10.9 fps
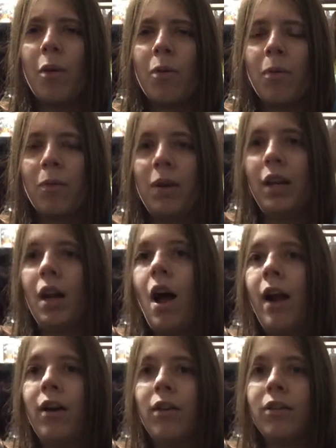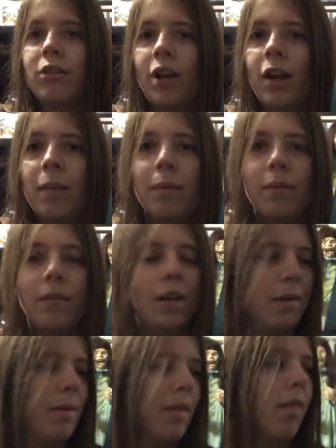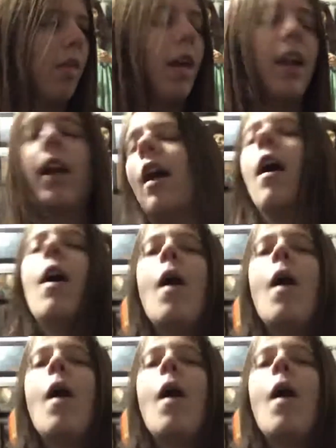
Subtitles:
it's supposed to be like an Irish type demon thing,